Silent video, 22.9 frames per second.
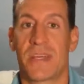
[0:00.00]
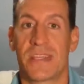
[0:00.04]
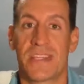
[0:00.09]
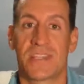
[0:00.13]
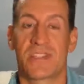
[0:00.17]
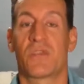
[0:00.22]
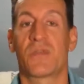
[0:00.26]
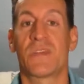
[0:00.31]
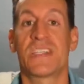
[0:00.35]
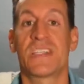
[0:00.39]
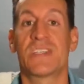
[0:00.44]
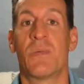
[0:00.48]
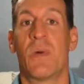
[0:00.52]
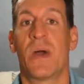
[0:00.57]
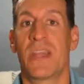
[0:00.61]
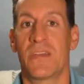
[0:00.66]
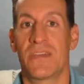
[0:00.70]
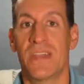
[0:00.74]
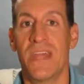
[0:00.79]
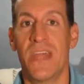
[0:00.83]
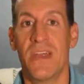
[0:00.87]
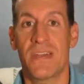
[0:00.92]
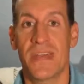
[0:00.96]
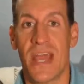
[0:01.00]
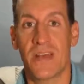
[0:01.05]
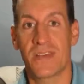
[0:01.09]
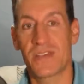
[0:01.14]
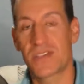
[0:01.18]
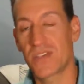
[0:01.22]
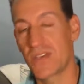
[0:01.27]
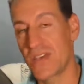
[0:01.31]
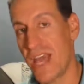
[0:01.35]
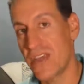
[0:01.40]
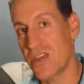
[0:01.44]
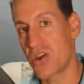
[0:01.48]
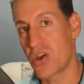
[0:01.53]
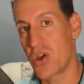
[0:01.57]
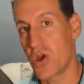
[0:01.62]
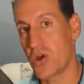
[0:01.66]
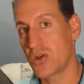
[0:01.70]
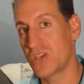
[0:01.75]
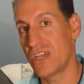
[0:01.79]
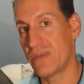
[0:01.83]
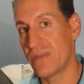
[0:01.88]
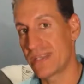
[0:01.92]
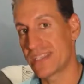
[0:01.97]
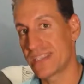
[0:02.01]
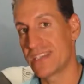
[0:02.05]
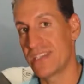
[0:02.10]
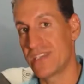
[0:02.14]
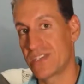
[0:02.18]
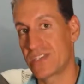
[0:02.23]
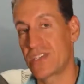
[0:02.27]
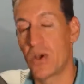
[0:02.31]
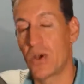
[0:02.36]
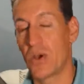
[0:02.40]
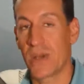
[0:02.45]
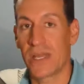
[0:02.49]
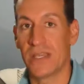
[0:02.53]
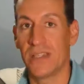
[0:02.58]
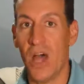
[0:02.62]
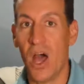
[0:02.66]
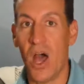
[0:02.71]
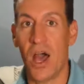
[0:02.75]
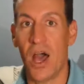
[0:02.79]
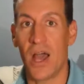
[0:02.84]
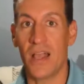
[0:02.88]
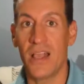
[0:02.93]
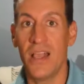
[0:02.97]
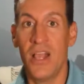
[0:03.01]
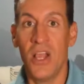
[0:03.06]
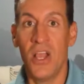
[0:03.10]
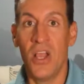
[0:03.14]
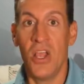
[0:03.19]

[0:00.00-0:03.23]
There's a reason why you're there now. So now your coaching business is going along.